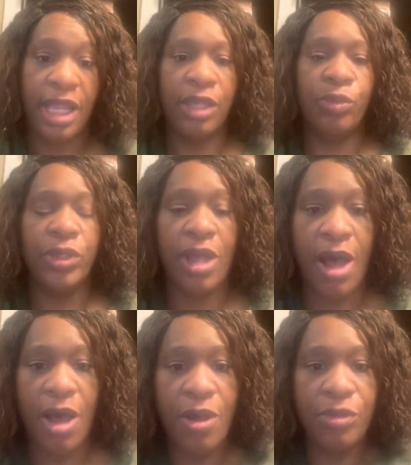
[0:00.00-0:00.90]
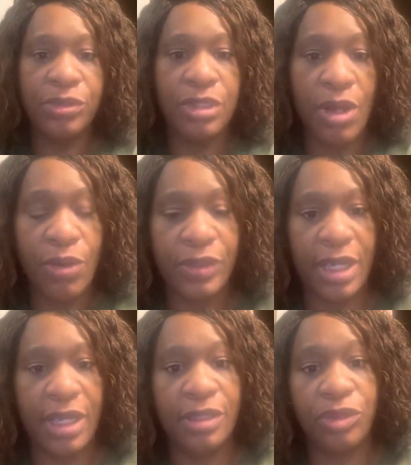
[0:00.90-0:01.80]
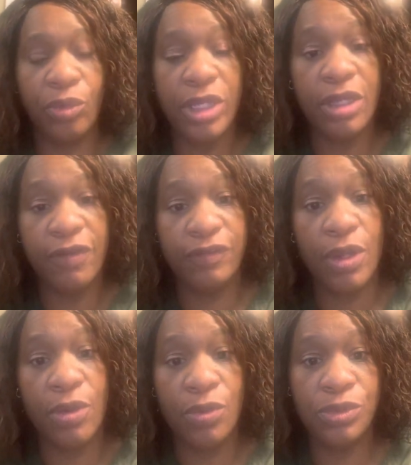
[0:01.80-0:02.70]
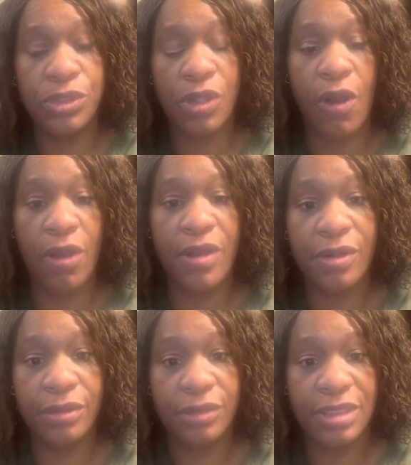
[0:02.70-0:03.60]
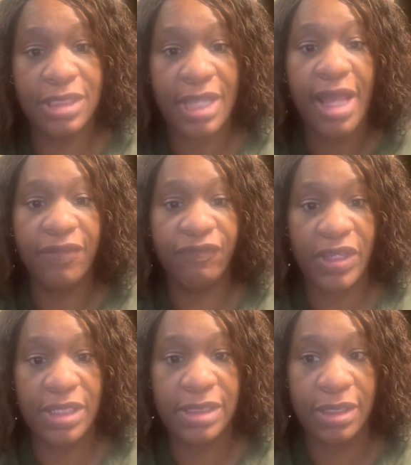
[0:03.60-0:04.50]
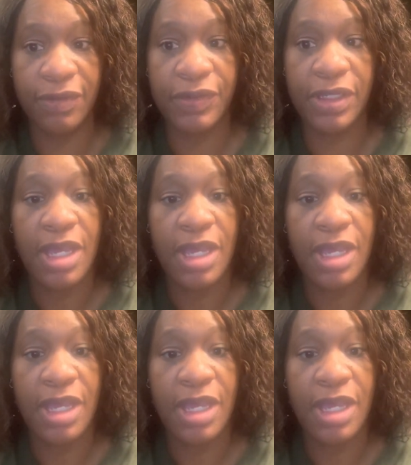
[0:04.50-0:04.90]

And we all know that 3 of those are the side effects of it.